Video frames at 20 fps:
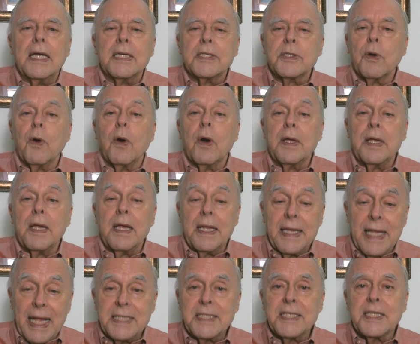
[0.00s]
So
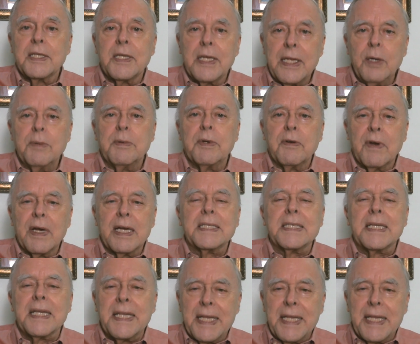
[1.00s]
That's the human race.